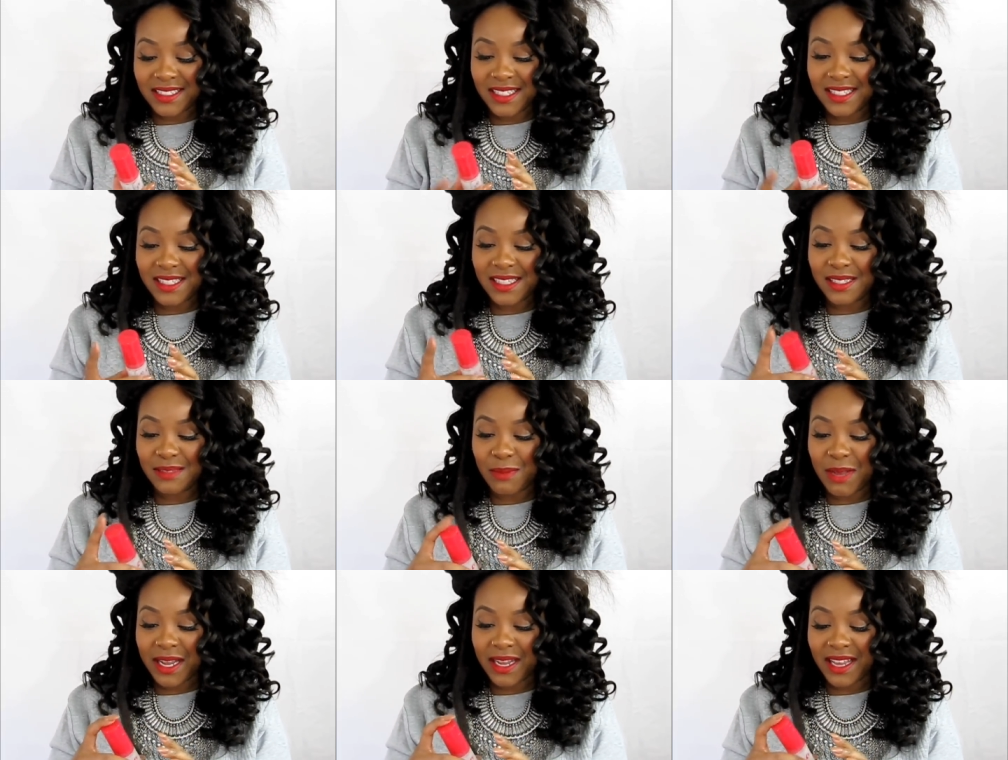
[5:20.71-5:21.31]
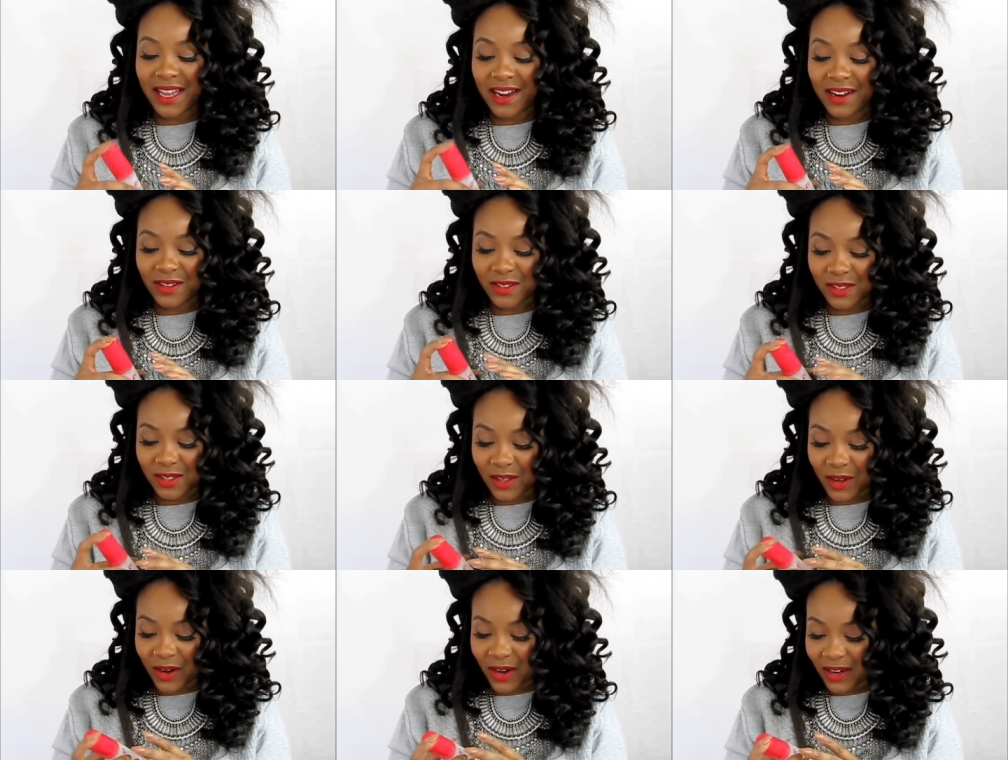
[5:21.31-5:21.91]
This is my
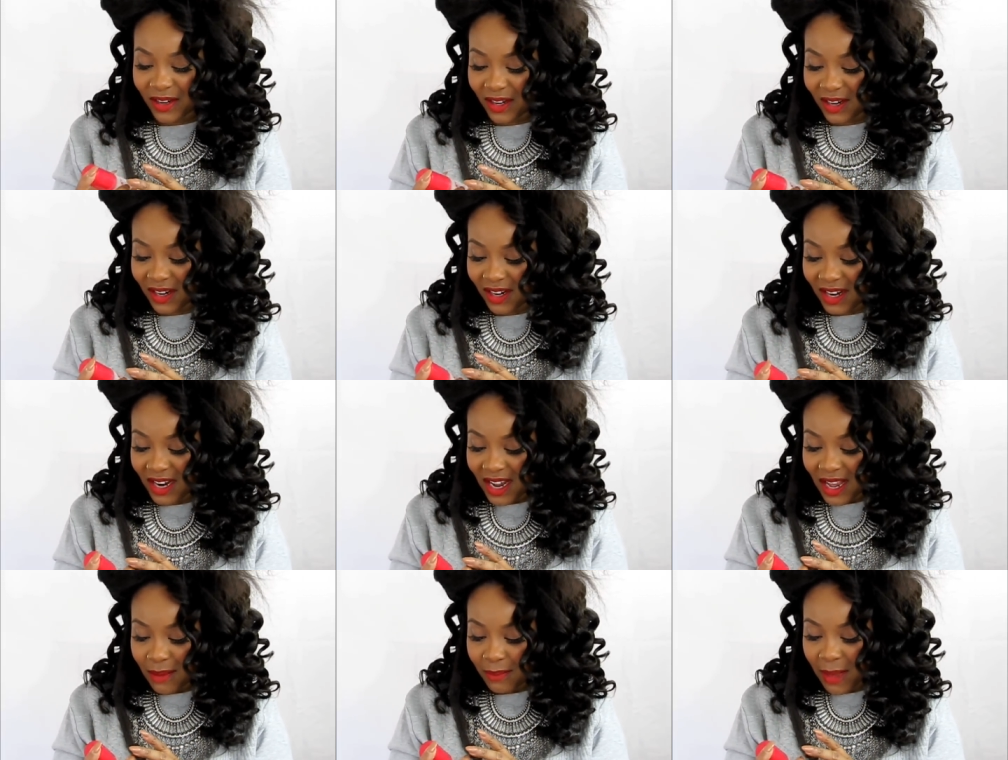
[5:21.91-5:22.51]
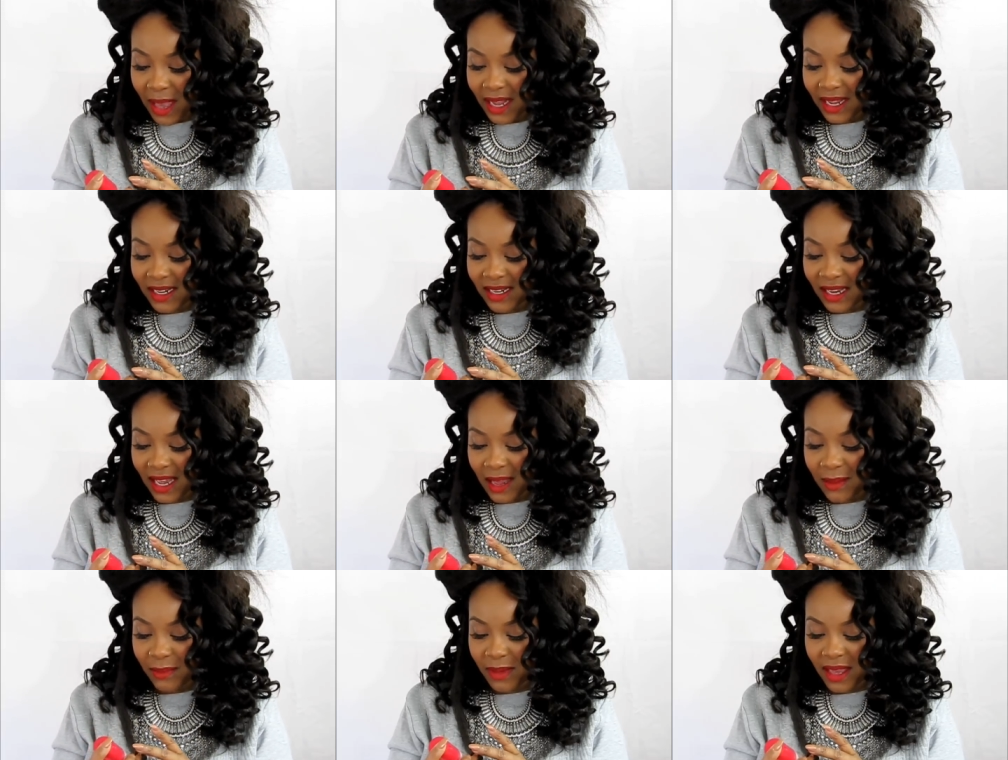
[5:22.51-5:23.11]
Carol's Daughter
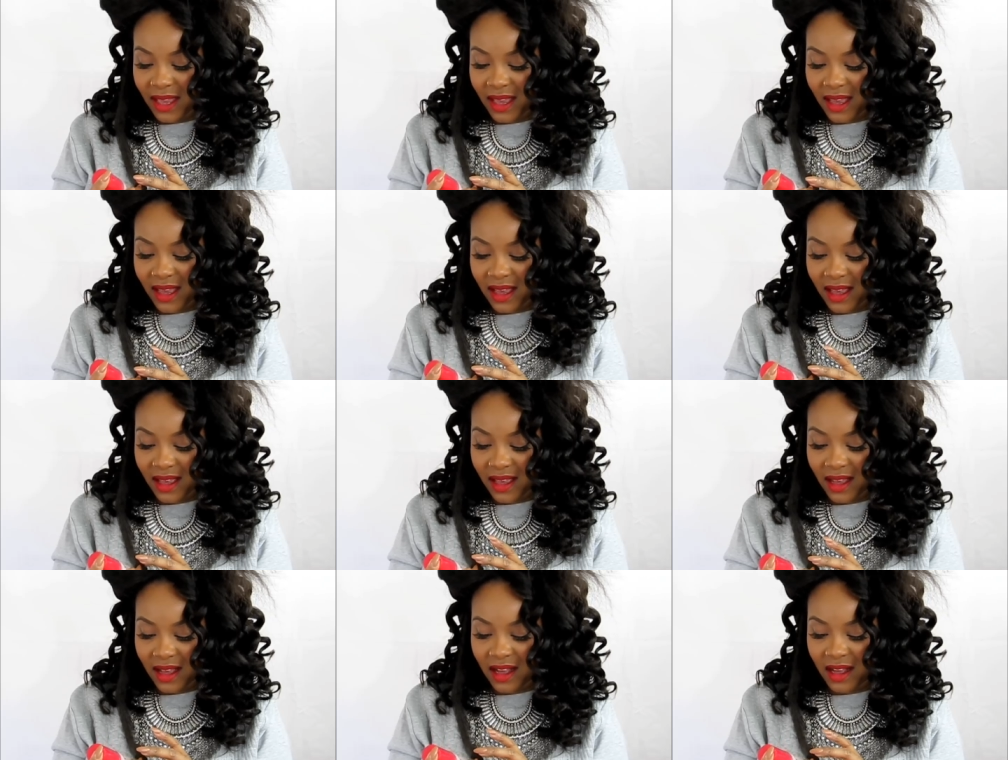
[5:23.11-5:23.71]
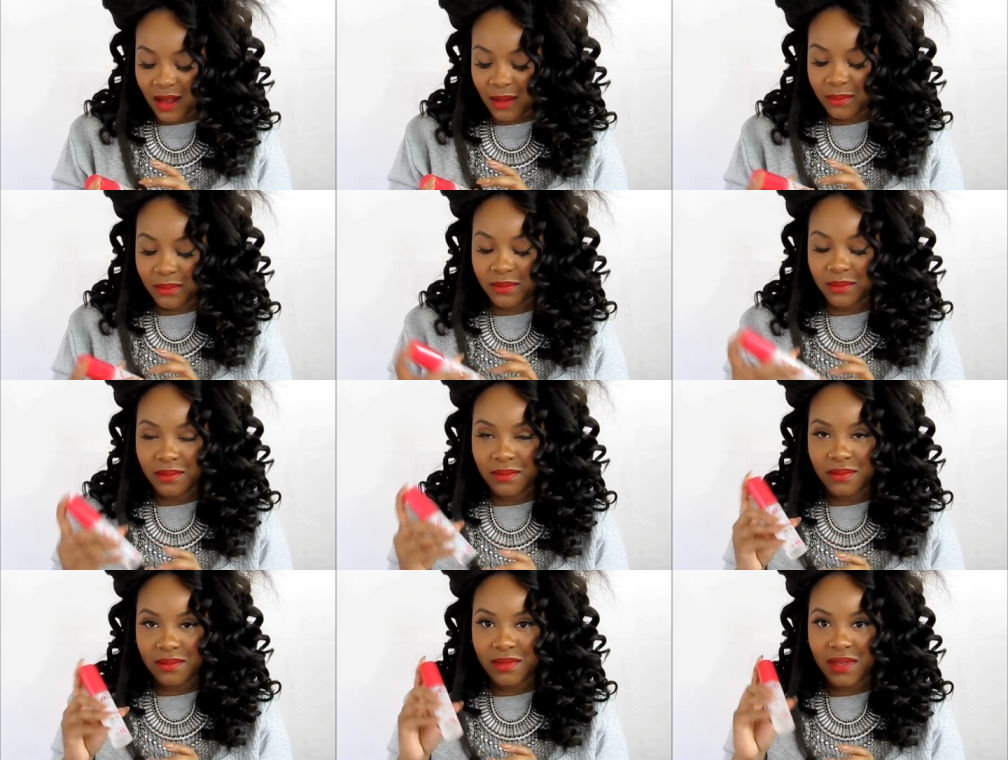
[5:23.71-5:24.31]
Macadamia um,
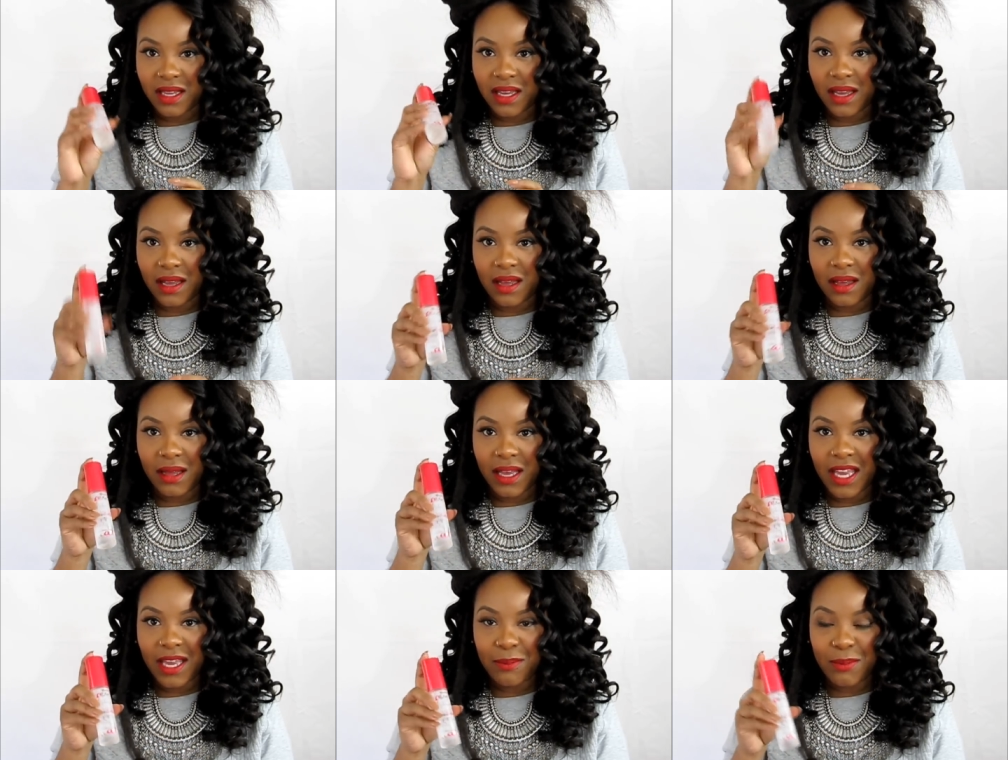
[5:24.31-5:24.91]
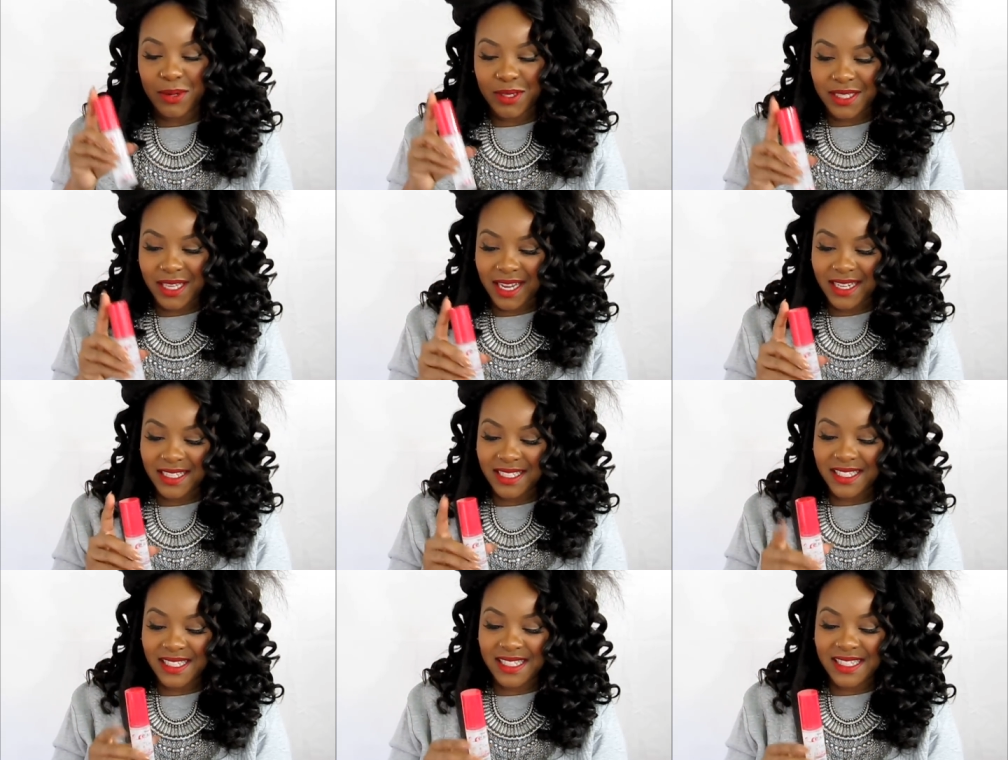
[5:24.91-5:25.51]
heat
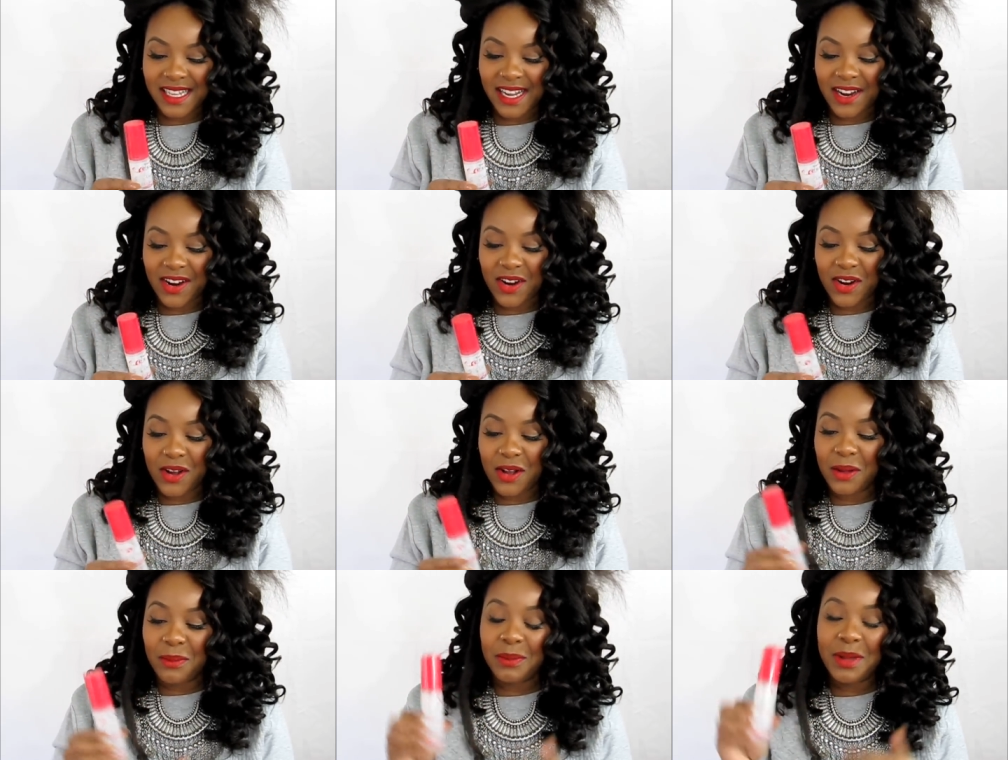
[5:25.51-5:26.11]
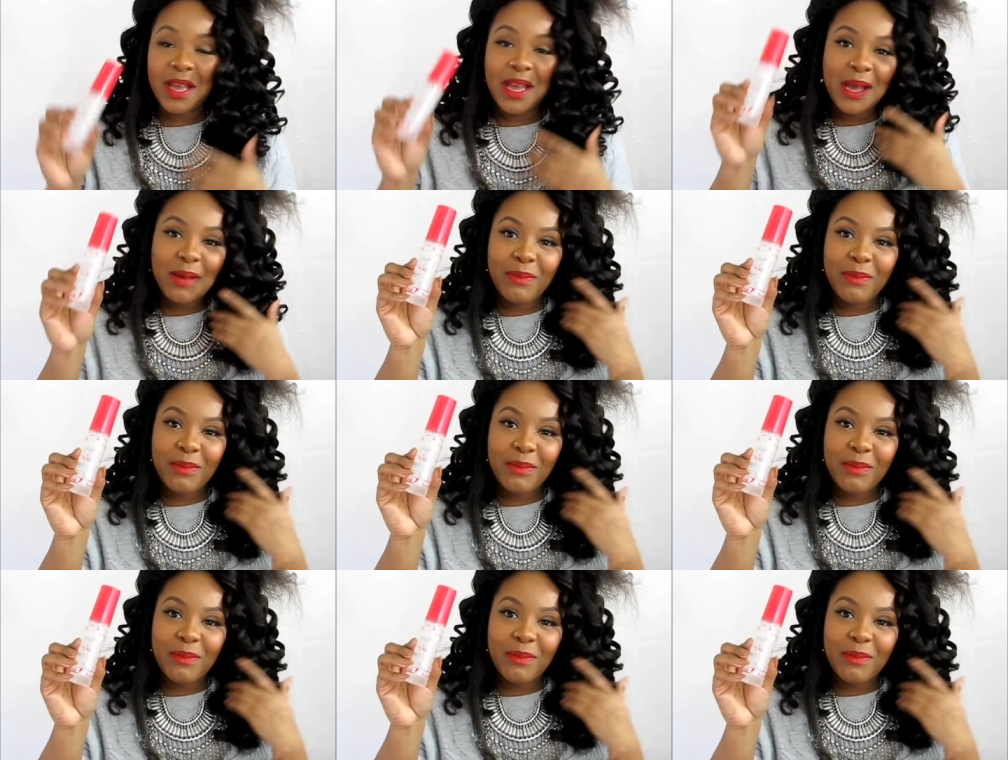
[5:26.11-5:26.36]
protected serum.